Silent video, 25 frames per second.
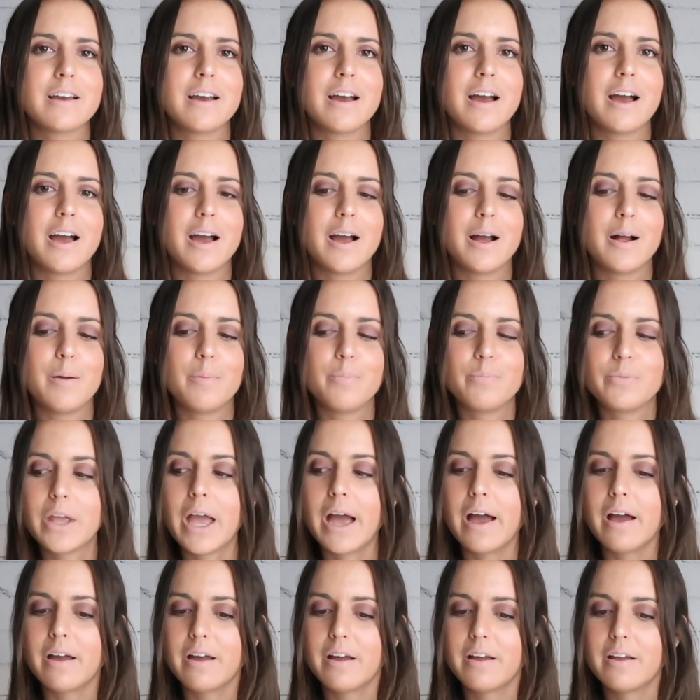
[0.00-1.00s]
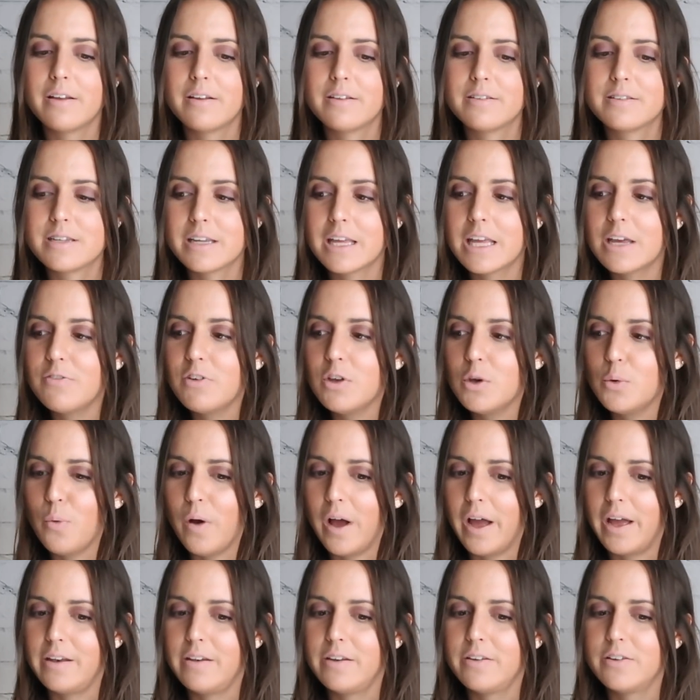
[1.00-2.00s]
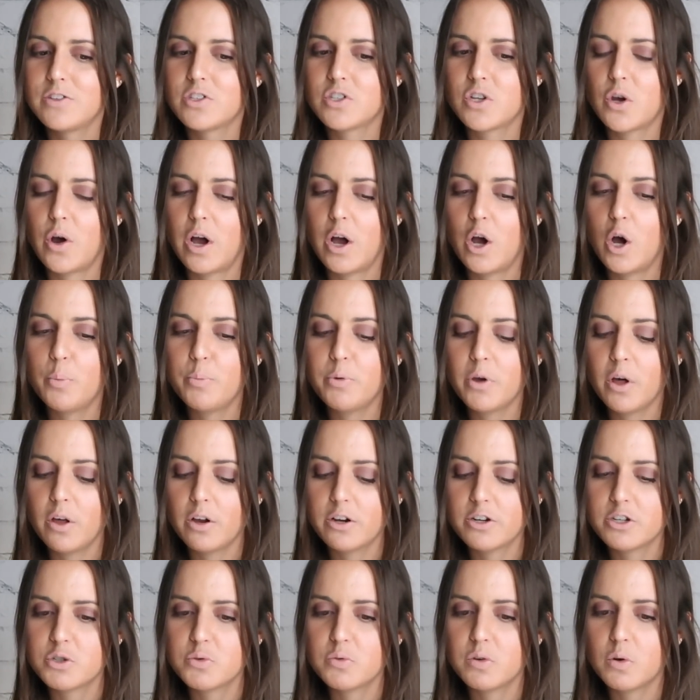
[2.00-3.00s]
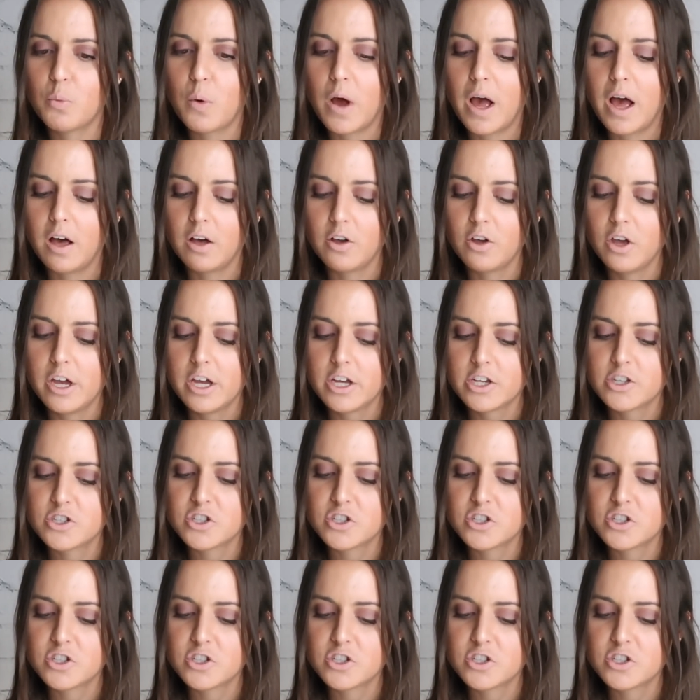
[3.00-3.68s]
To give you one. So I hope y'all are doing well.